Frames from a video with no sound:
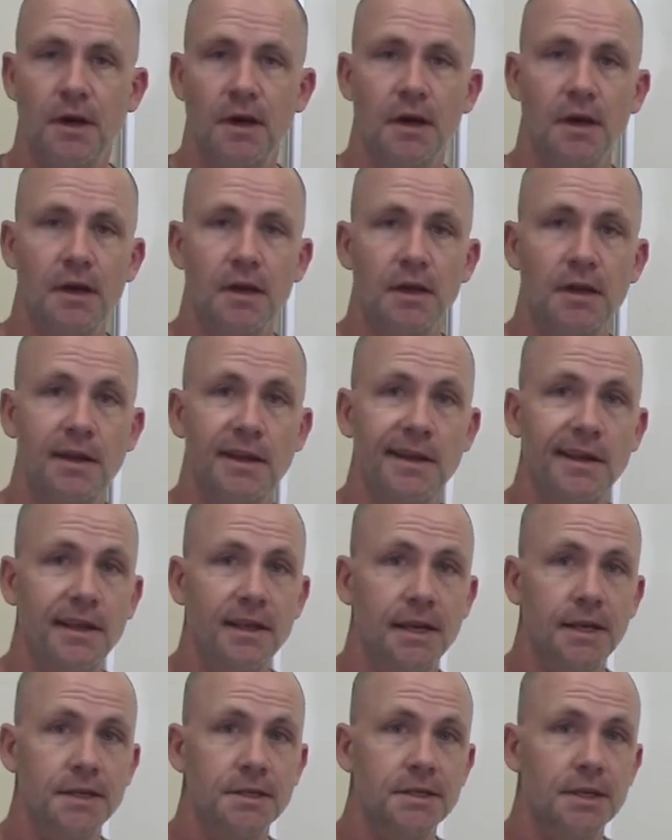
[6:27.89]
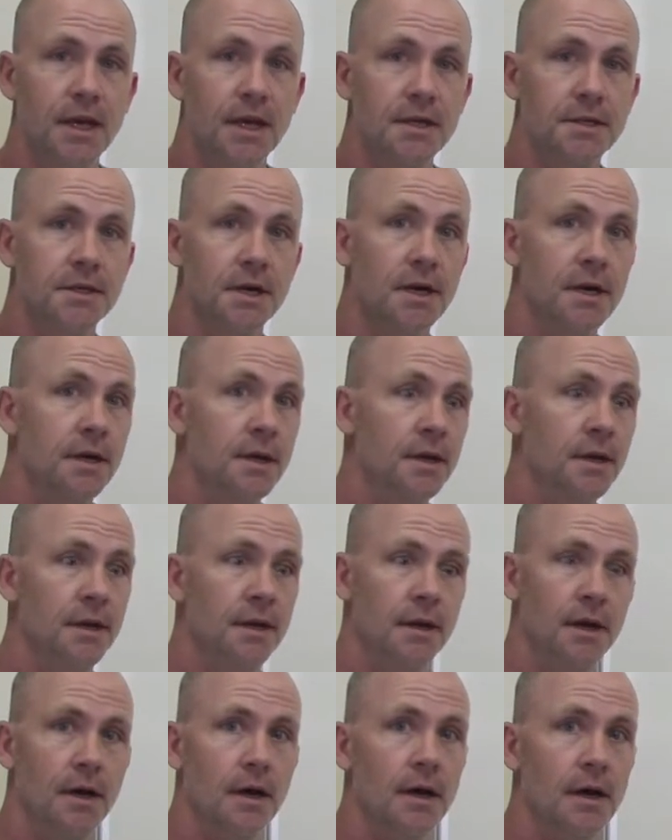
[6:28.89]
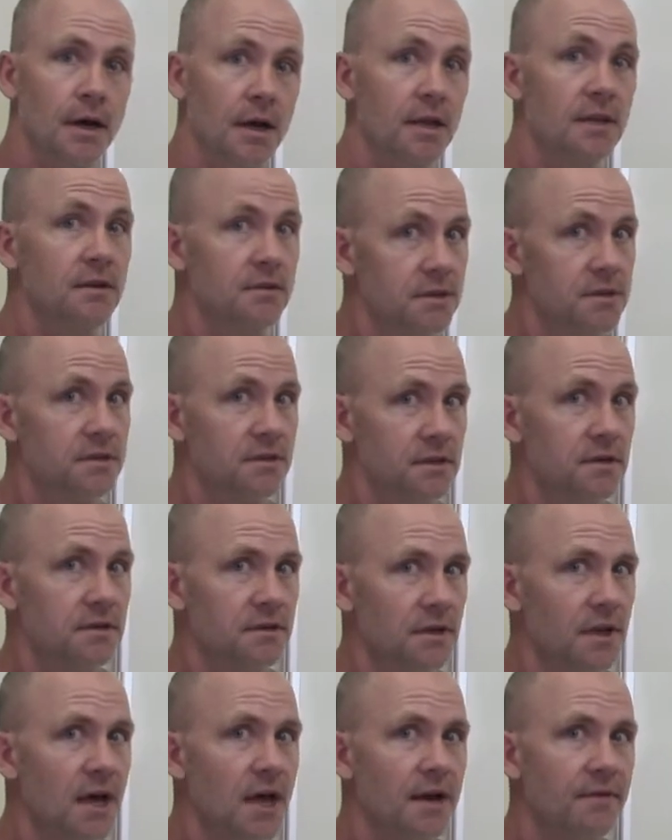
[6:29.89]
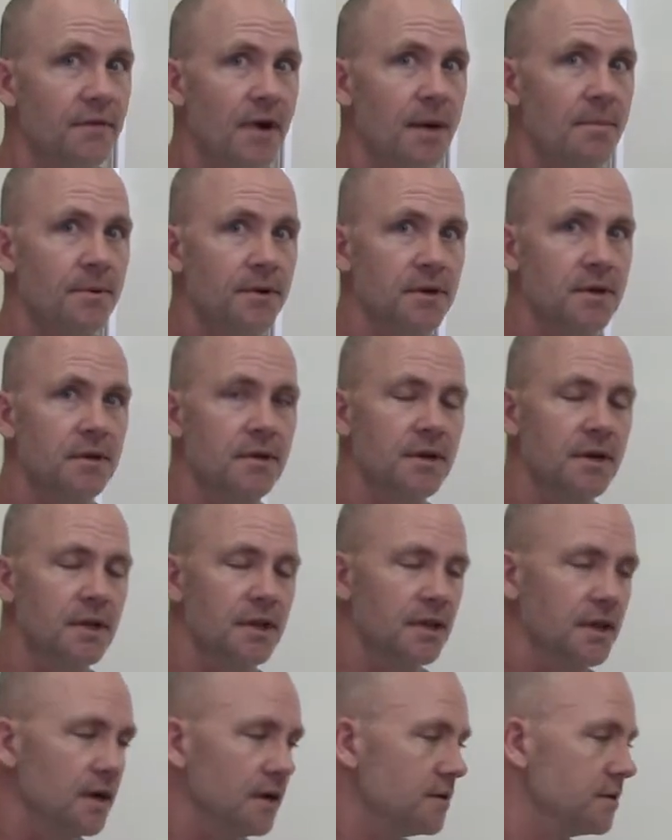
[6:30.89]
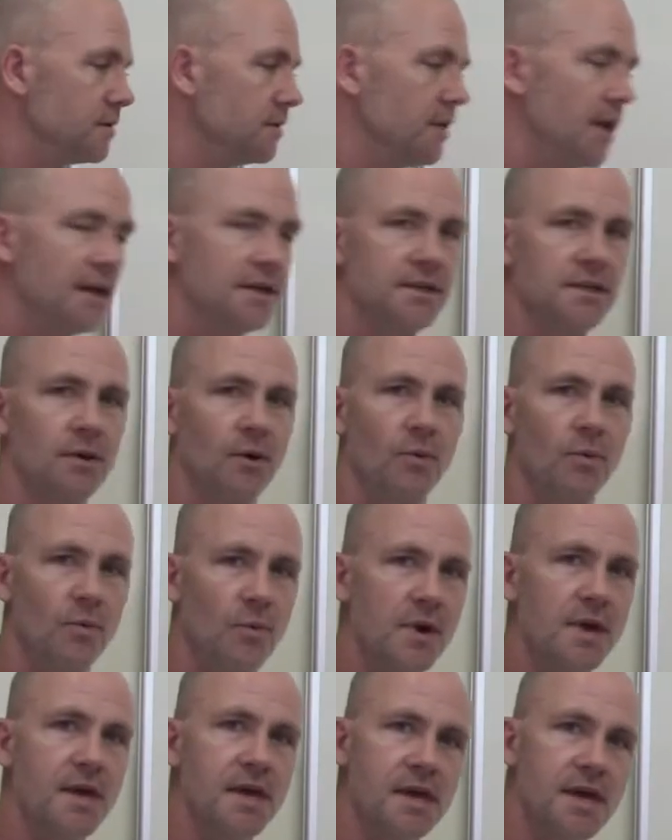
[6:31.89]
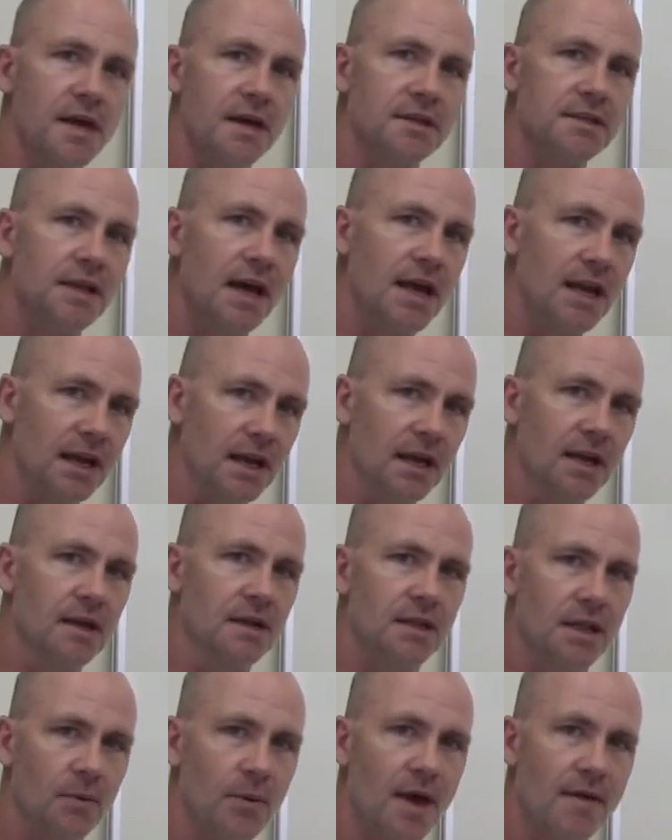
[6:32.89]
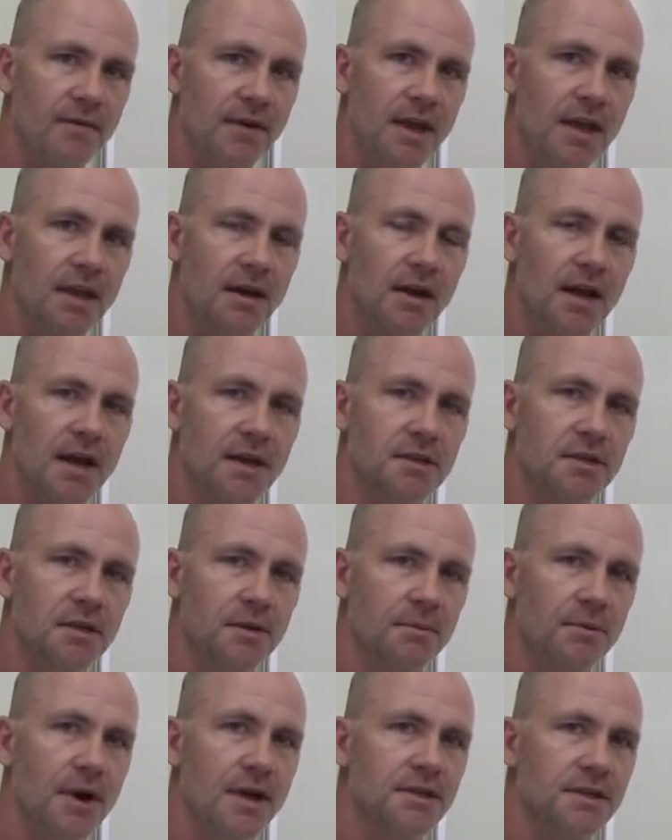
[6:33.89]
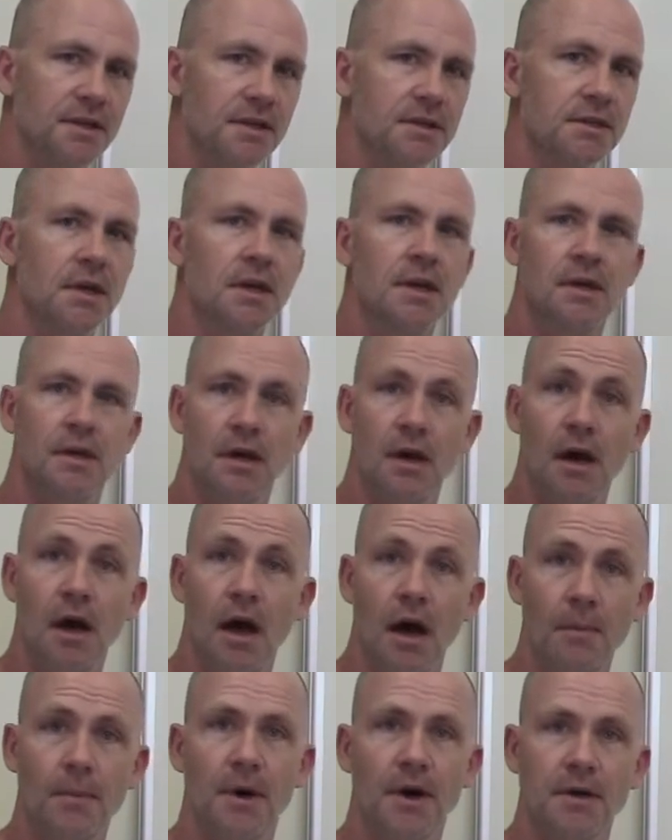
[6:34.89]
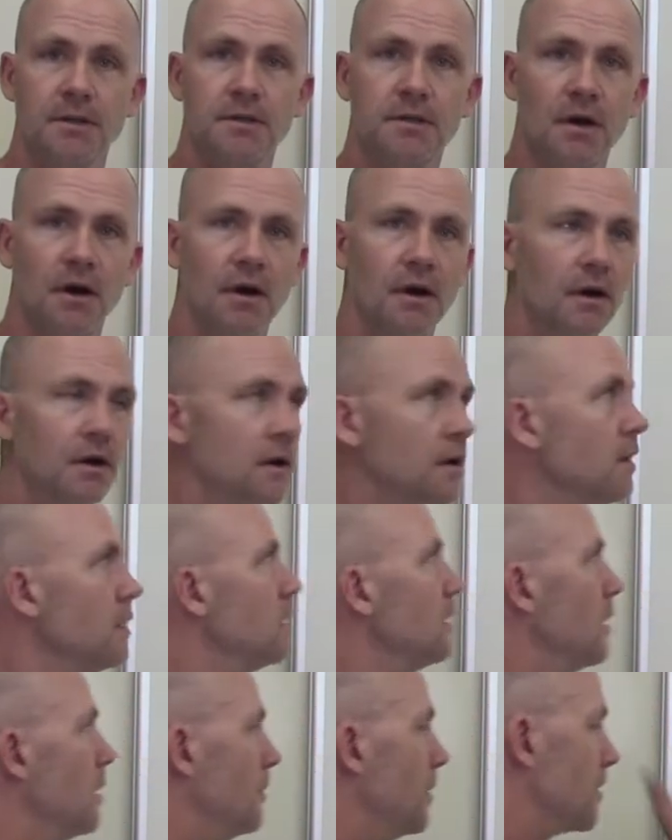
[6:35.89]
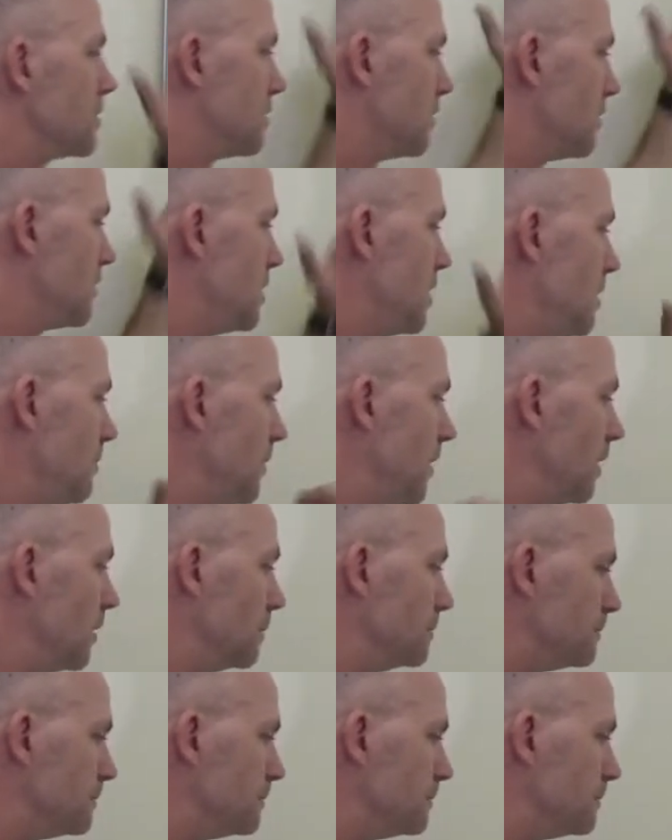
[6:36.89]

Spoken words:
in East Asia. And there's a lot of opportunity there, so that's really exciting that we have an international presence amongst our team here.